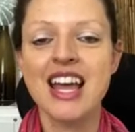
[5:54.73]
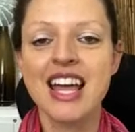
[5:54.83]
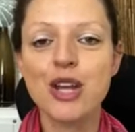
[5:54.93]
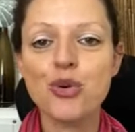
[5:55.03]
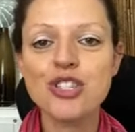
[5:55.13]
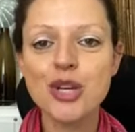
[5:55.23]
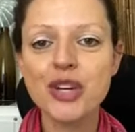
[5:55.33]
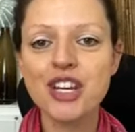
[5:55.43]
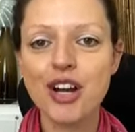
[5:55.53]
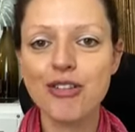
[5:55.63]
It also
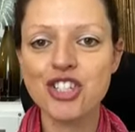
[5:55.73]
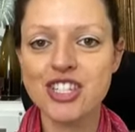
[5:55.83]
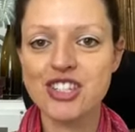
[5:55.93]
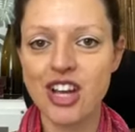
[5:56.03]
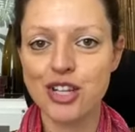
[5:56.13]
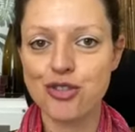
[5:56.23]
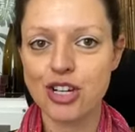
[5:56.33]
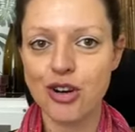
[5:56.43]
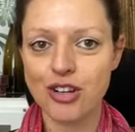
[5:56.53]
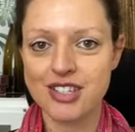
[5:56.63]
encourages
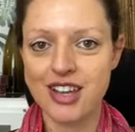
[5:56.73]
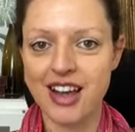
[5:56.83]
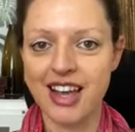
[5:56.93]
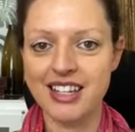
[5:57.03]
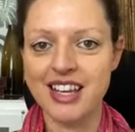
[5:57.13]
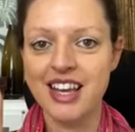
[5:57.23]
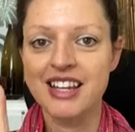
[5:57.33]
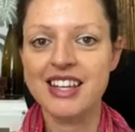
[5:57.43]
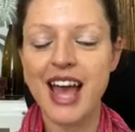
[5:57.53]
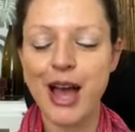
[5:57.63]
nitric oxide.
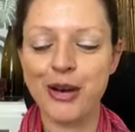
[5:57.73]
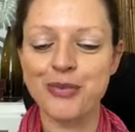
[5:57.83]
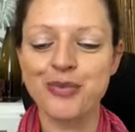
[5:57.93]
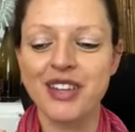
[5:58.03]
Now,